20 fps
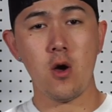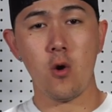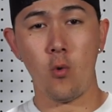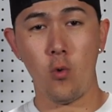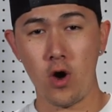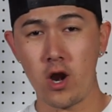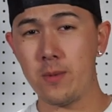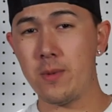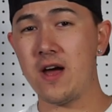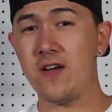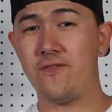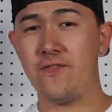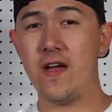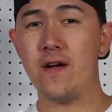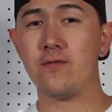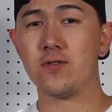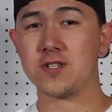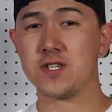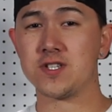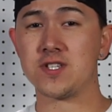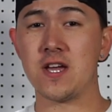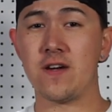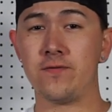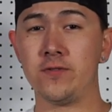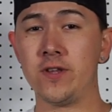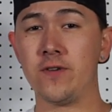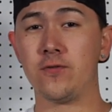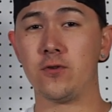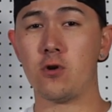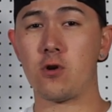One of my favorites is
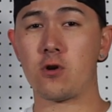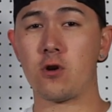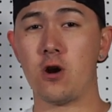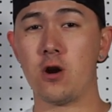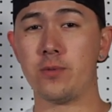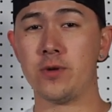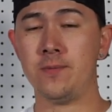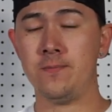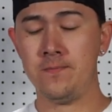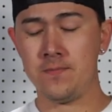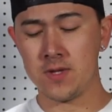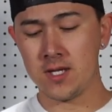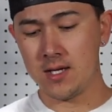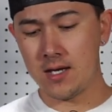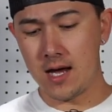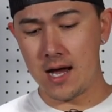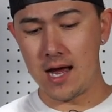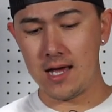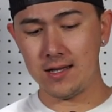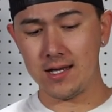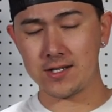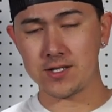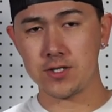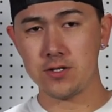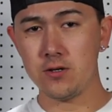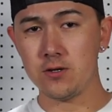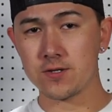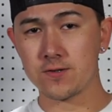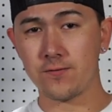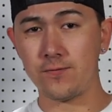definitely fluorocarbon. I like
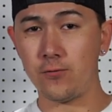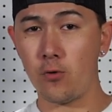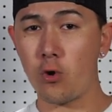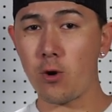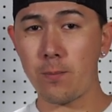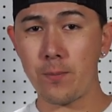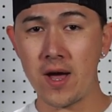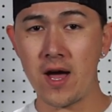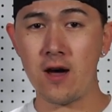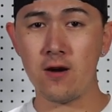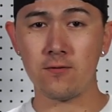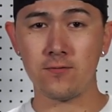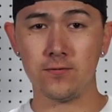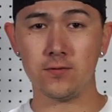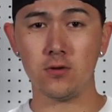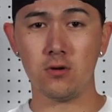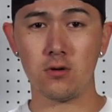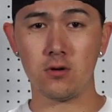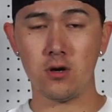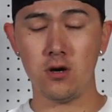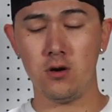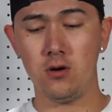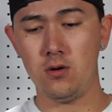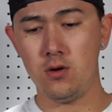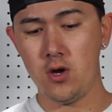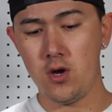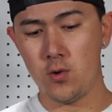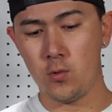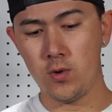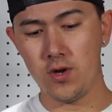to use 4-pound
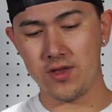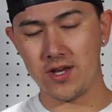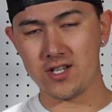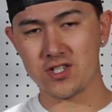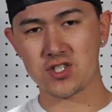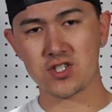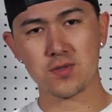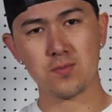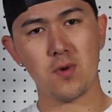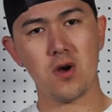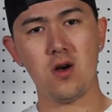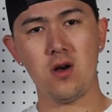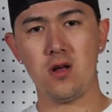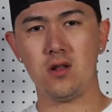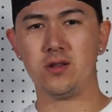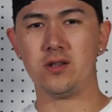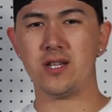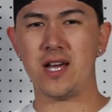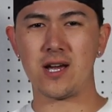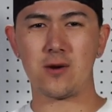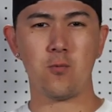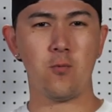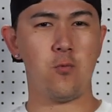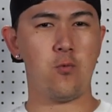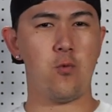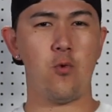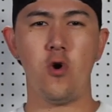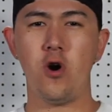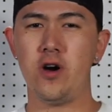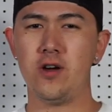fluoro with a small, like
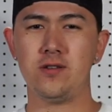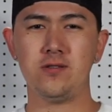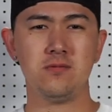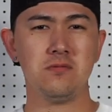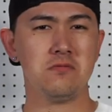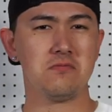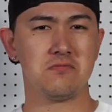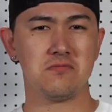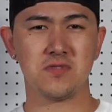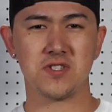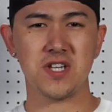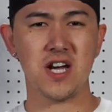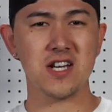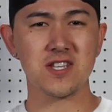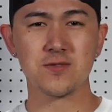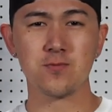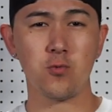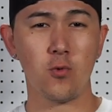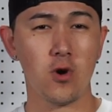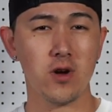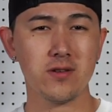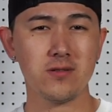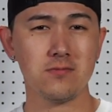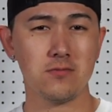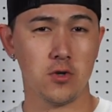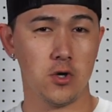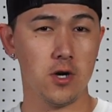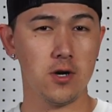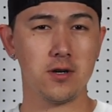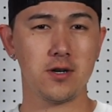size
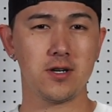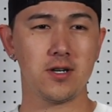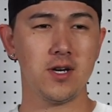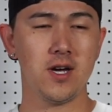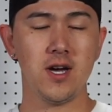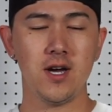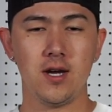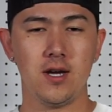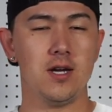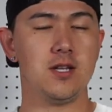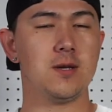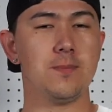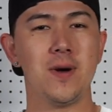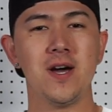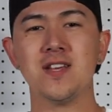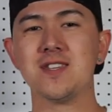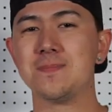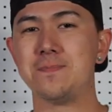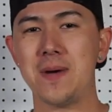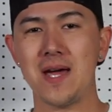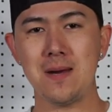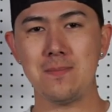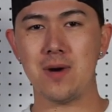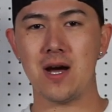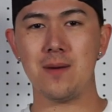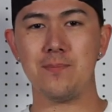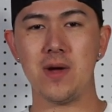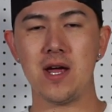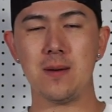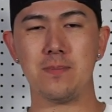1 hook. It depends bait
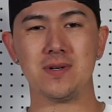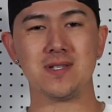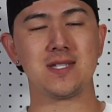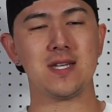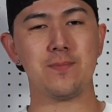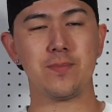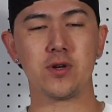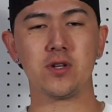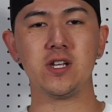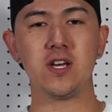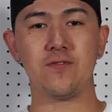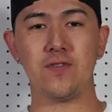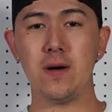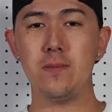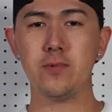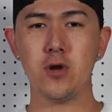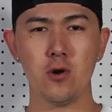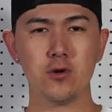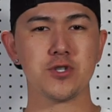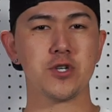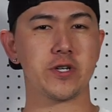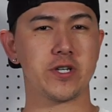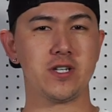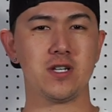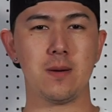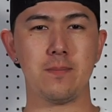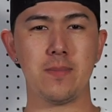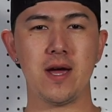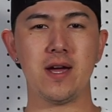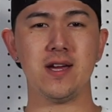by bait, but typically if I'm nose
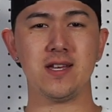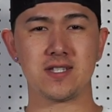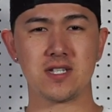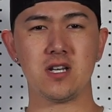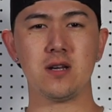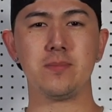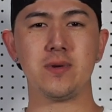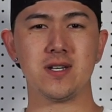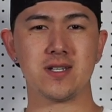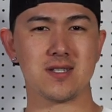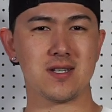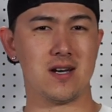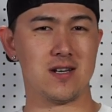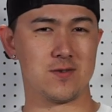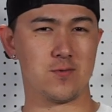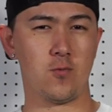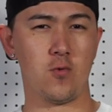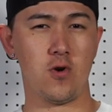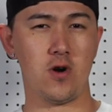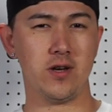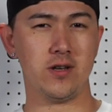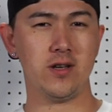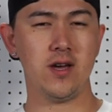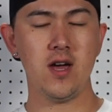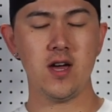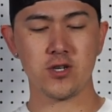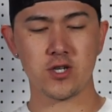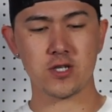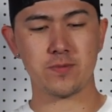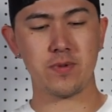hooking a bait, it's gonna be a size 1,
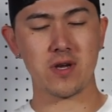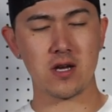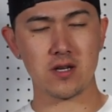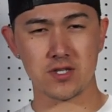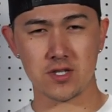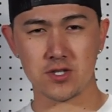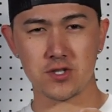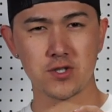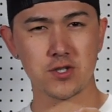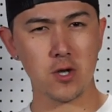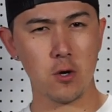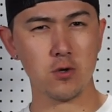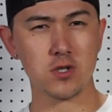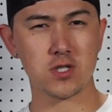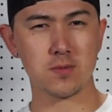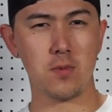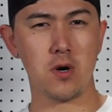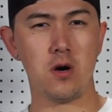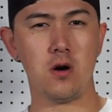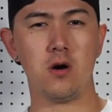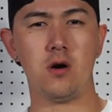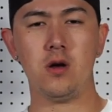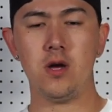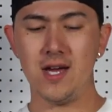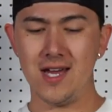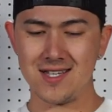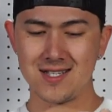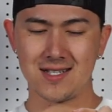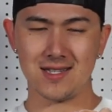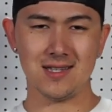just because it's so small,
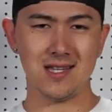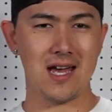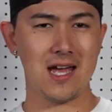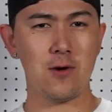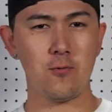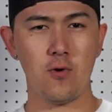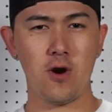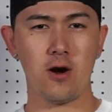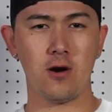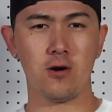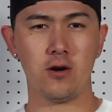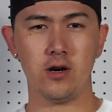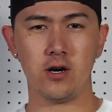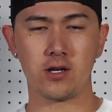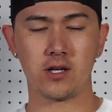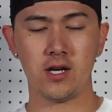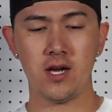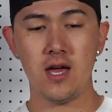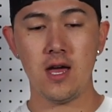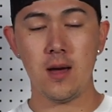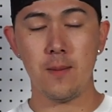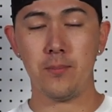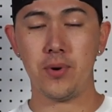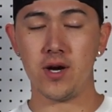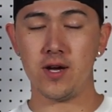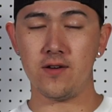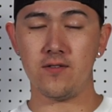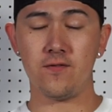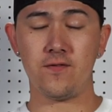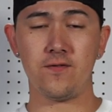it's a light wire hook,
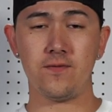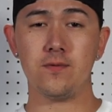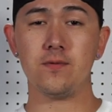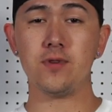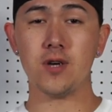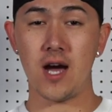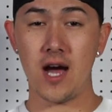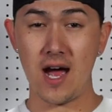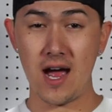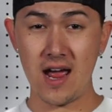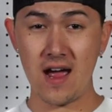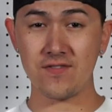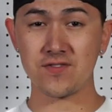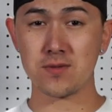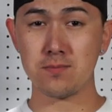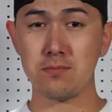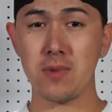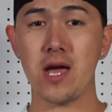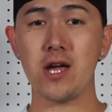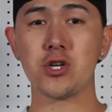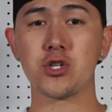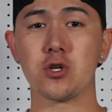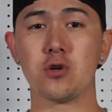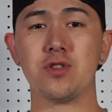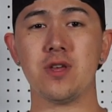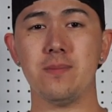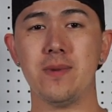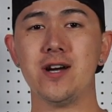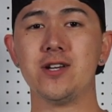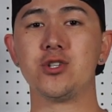but I have to make
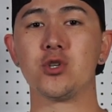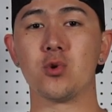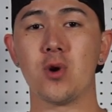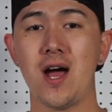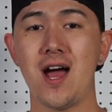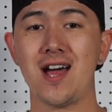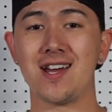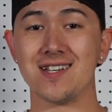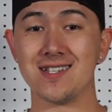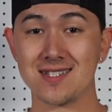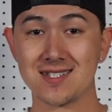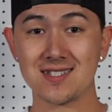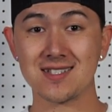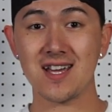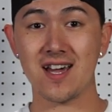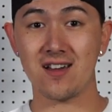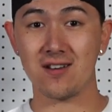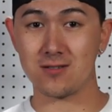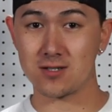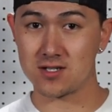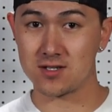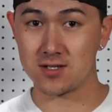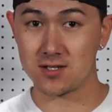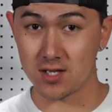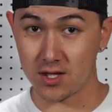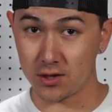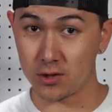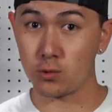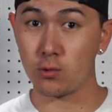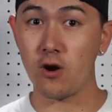sure that my drag is set
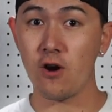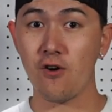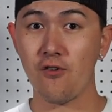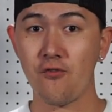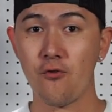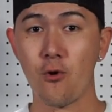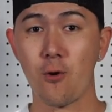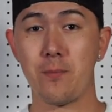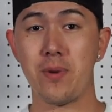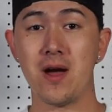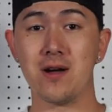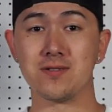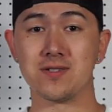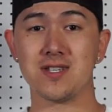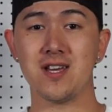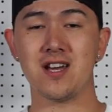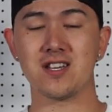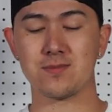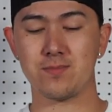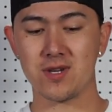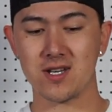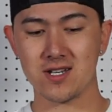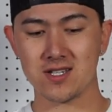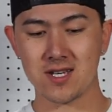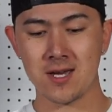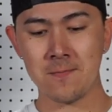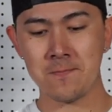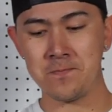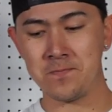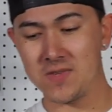to throw 4-pound test,
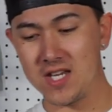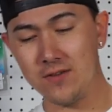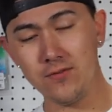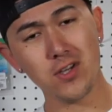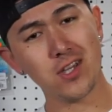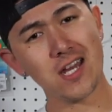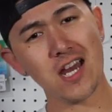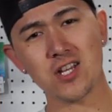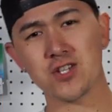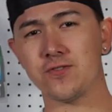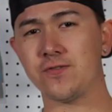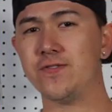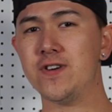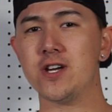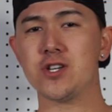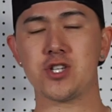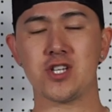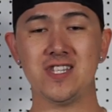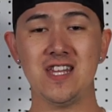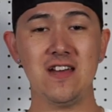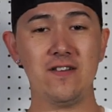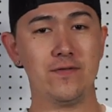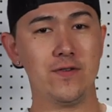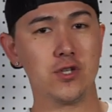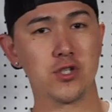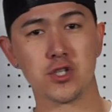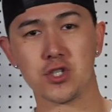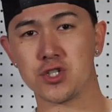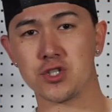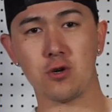because if you catch a fish and that
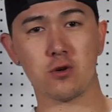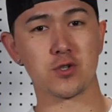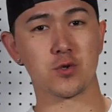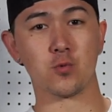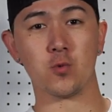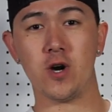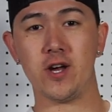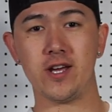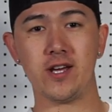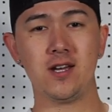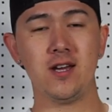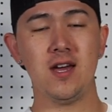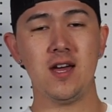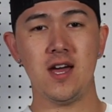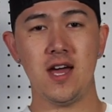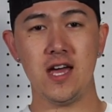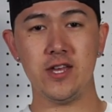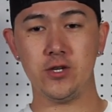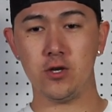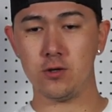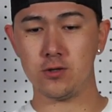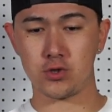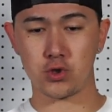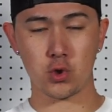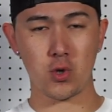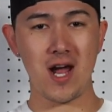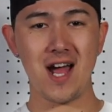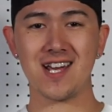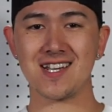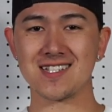fish just starts running and your
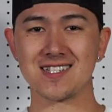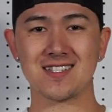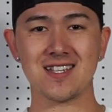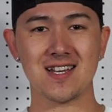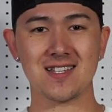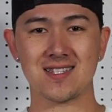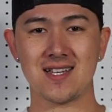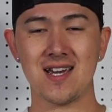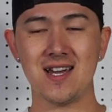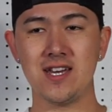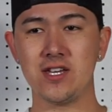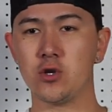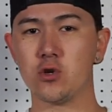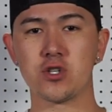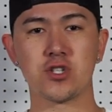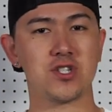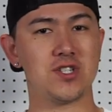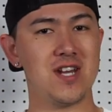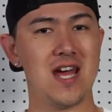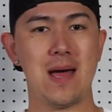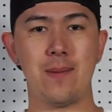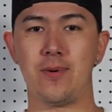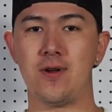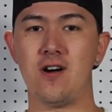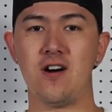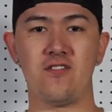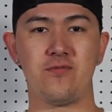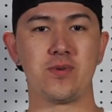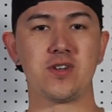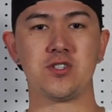drag is set tight, you're
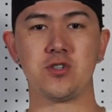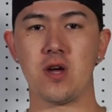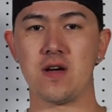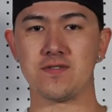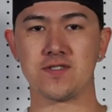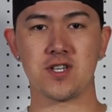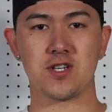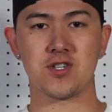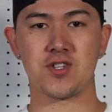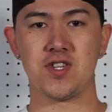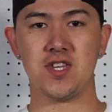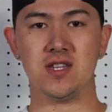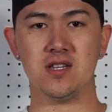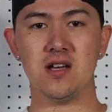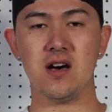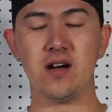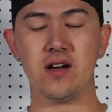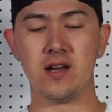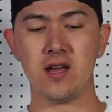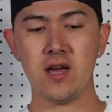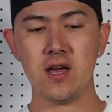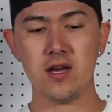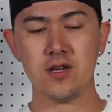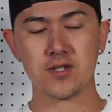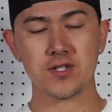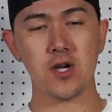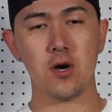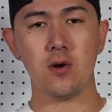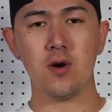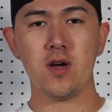snapping off because you have such thin line.
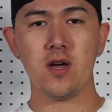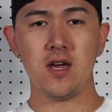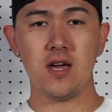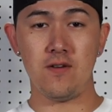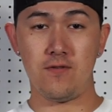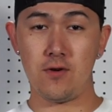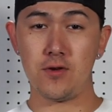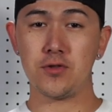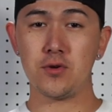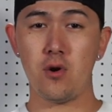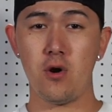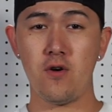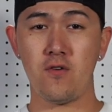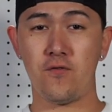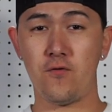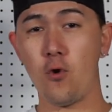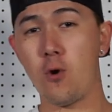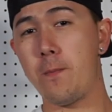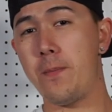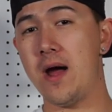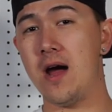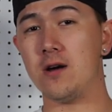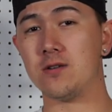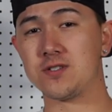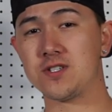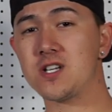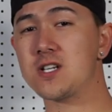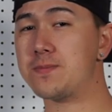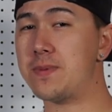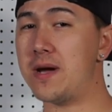So if you're throwing
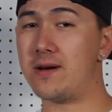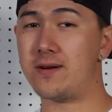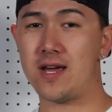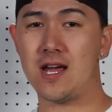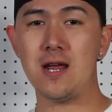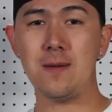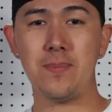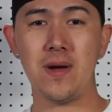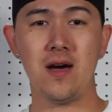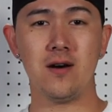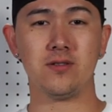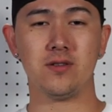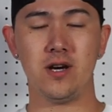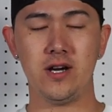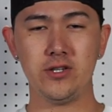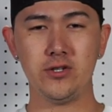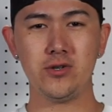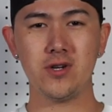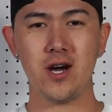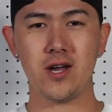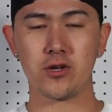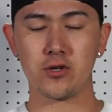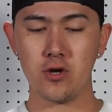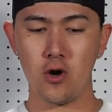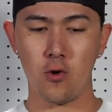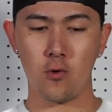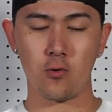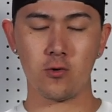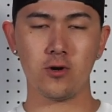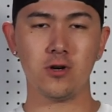4-pound, 6-pound, 8-pound line, you gotta
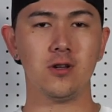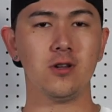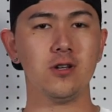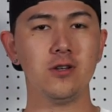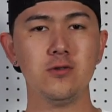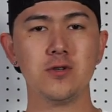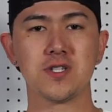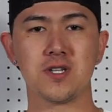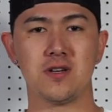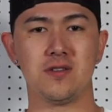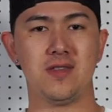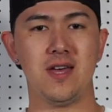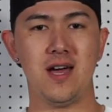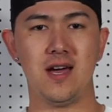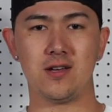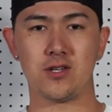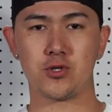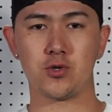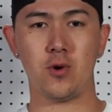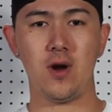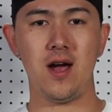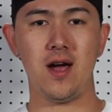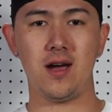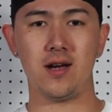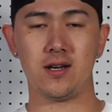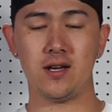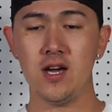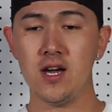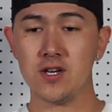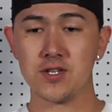go real loose on that
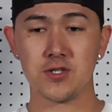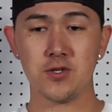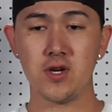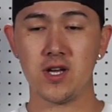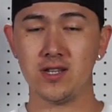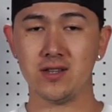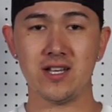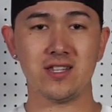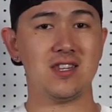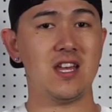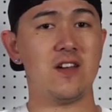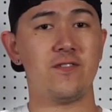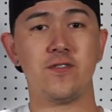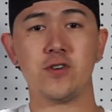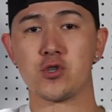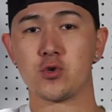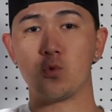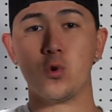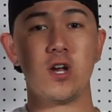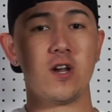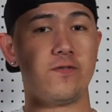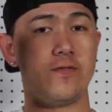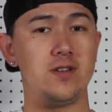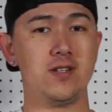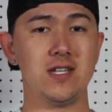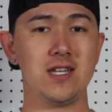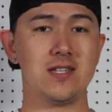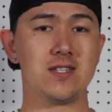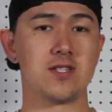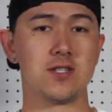drag so you can let that fish run if
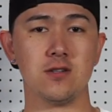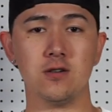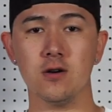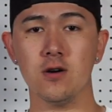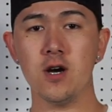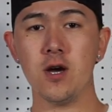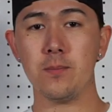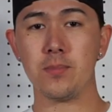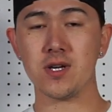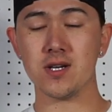it needs to.